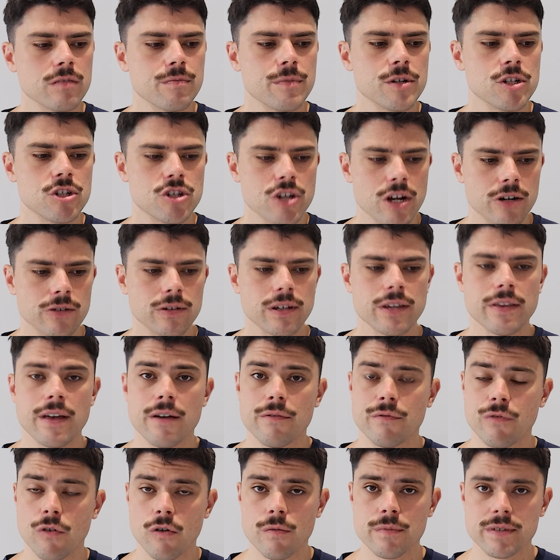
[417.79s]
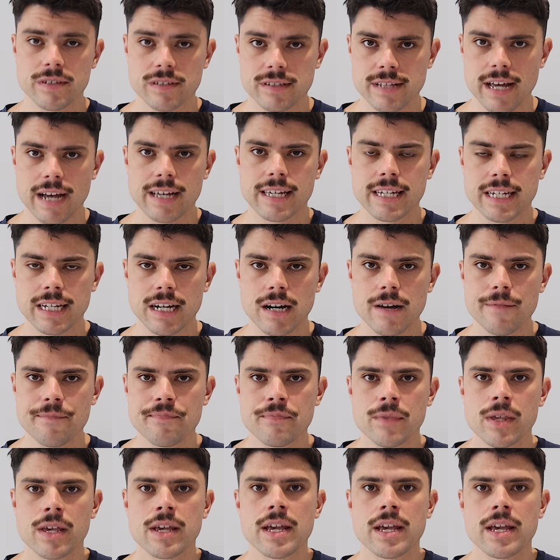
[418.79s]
but generally that form is stacking up.